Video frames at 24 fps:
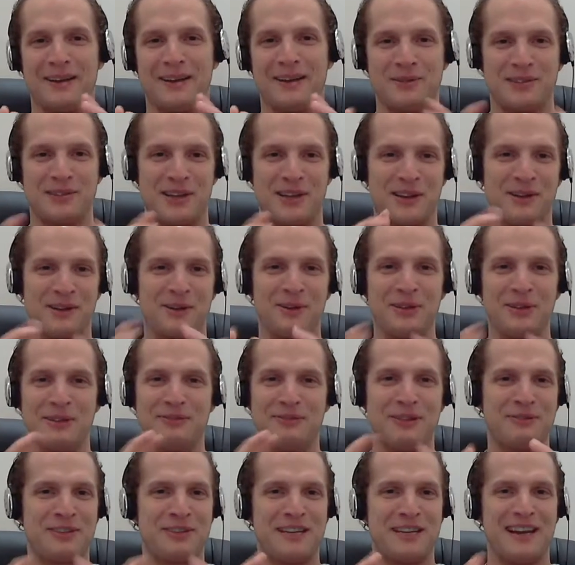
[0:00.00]
It was like only
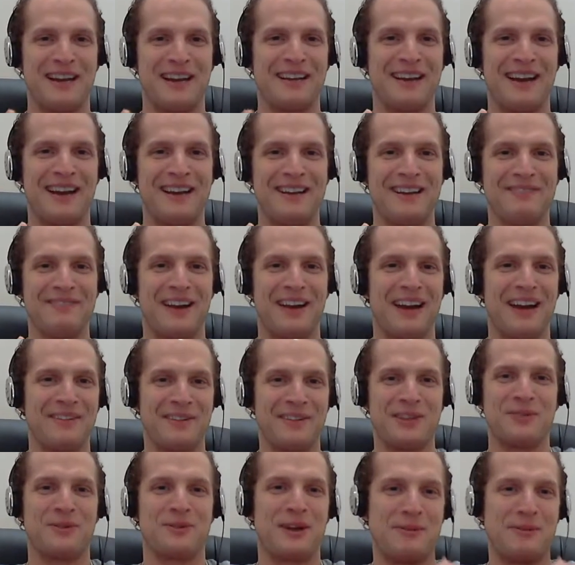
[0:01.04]
$59.95,
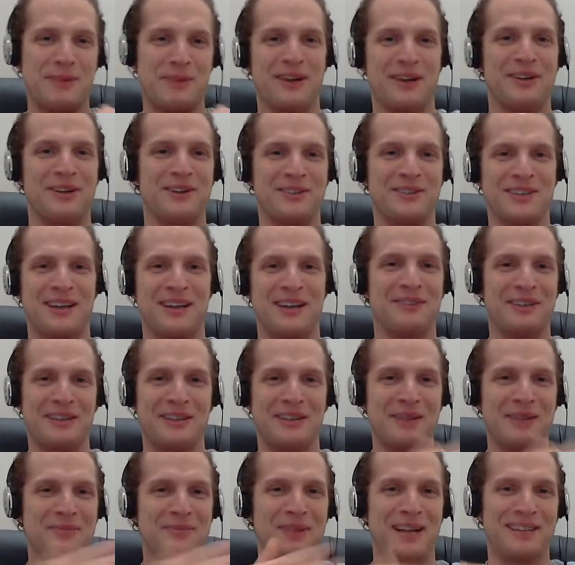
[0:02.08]
and you rub it on yourself, and
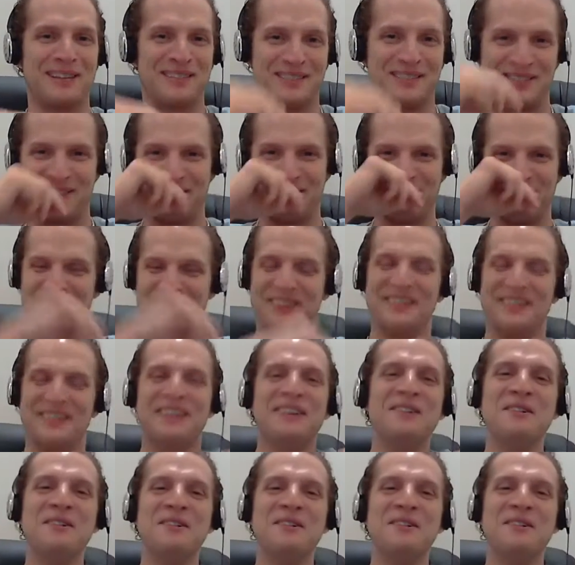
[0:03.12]
God blesses you. You know what